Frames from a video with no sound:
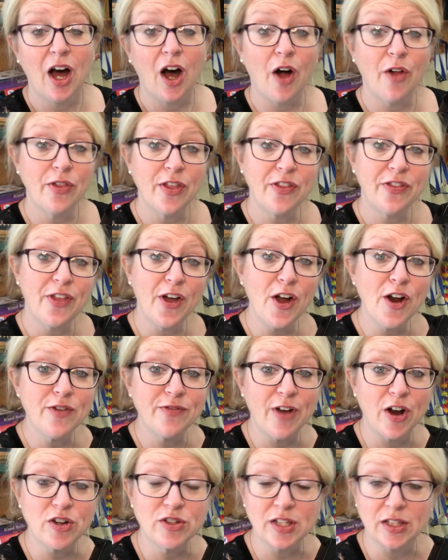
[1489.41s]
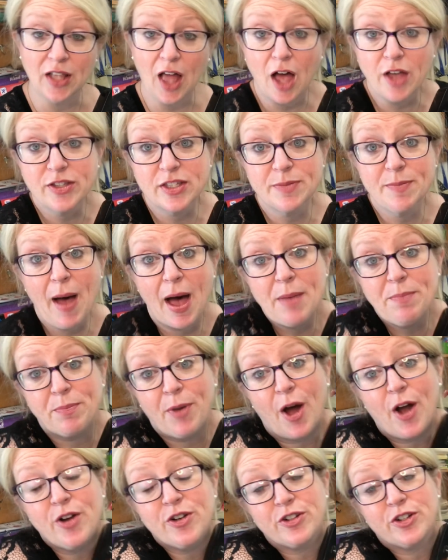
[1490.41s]
On the third verse, lost my
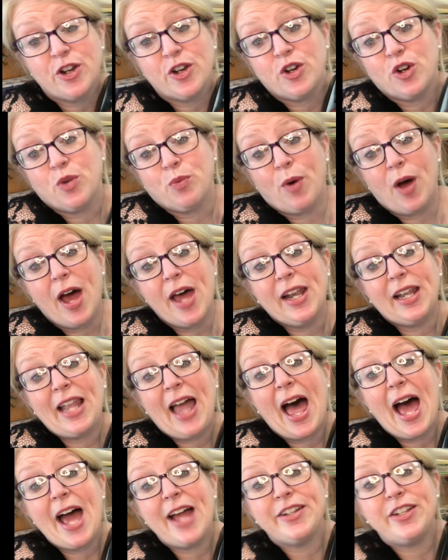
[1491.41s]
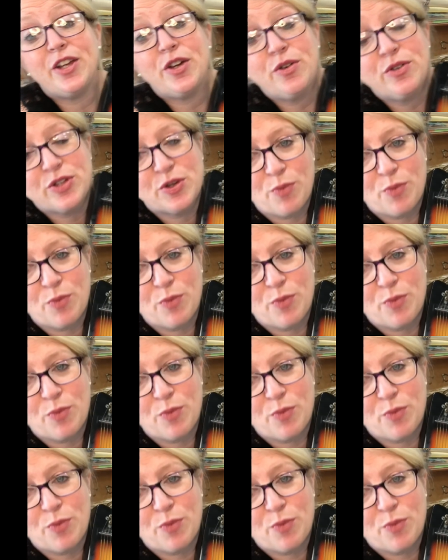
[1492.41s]
partner, what'll I do?